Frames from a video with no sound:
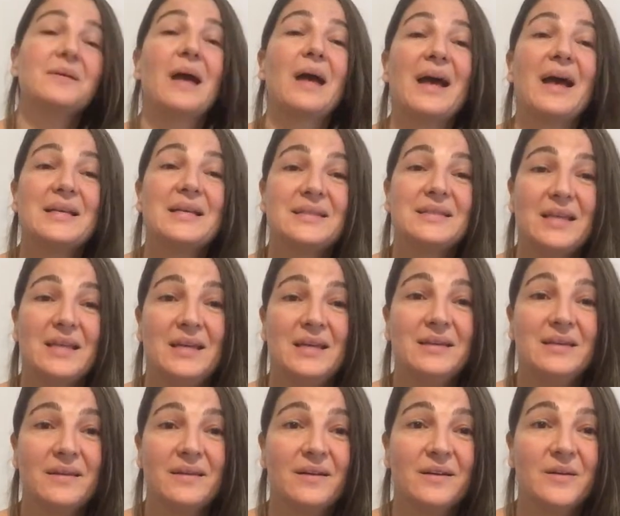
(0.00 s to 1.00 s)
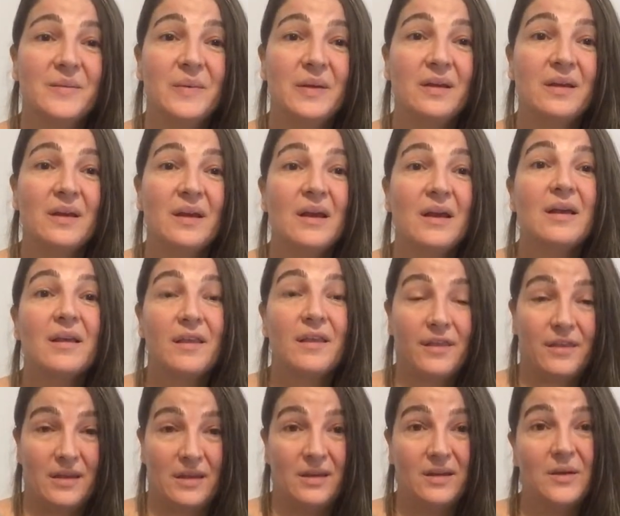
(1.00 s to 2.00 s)
I say in Arabic,
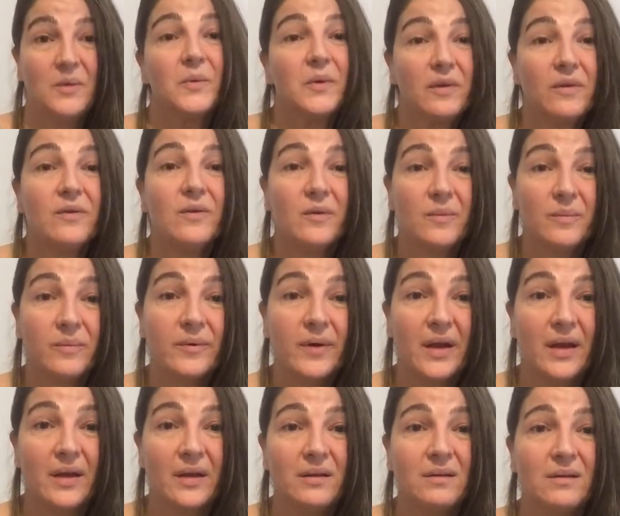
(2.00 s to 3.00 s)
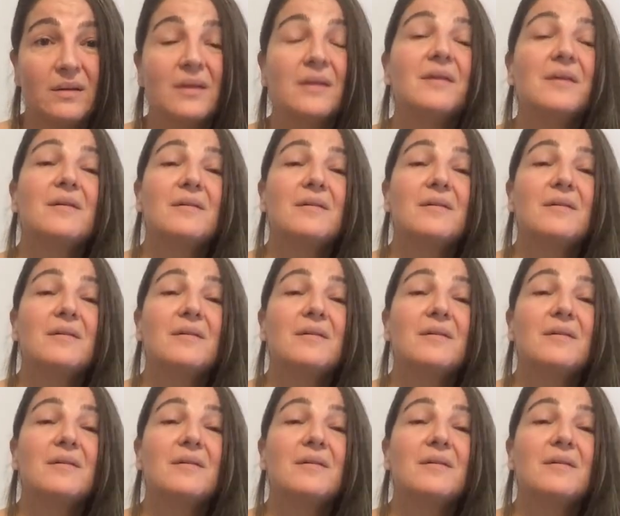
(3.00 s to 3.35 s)
think with your brain.